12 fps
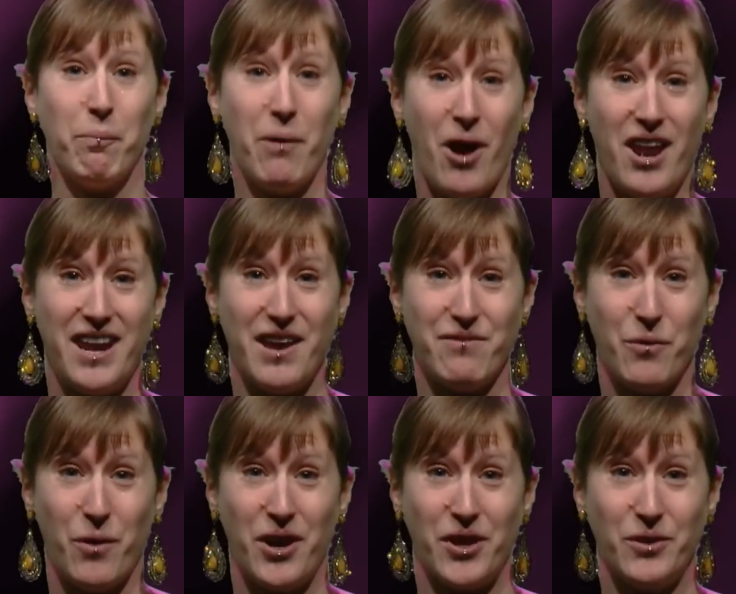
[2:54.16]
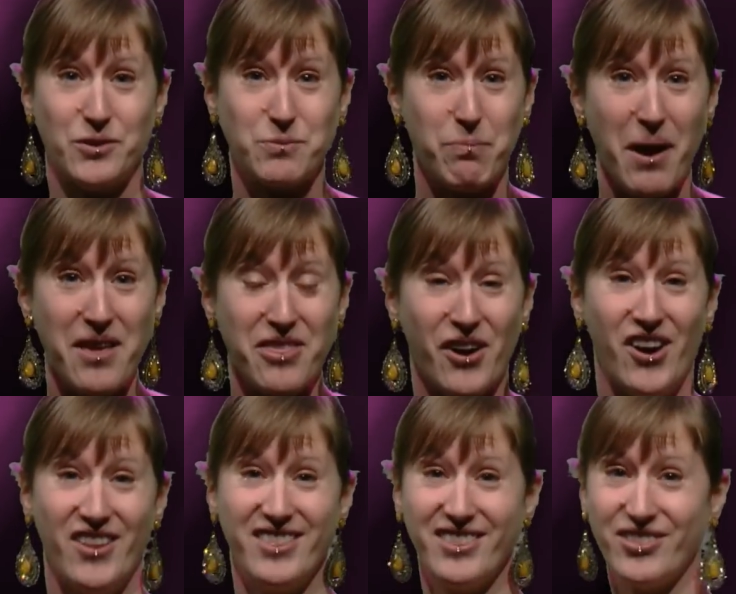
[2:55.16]
But if I want to use
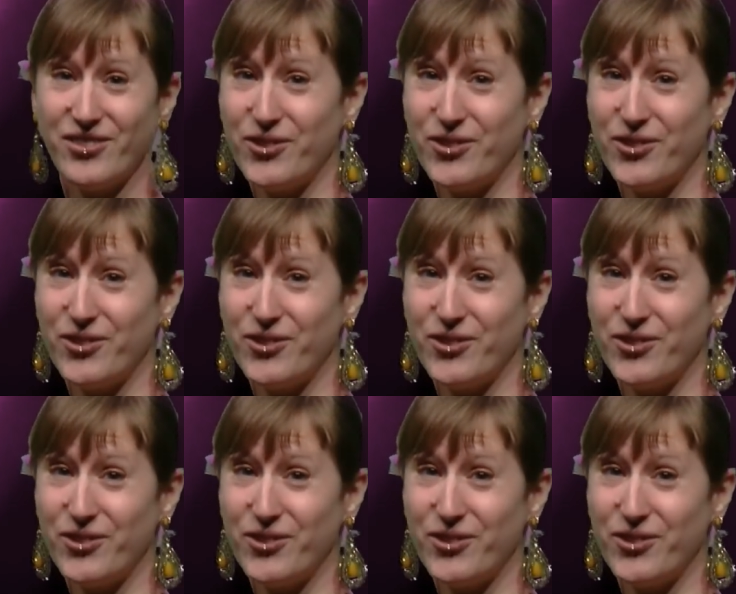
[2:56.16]
Python,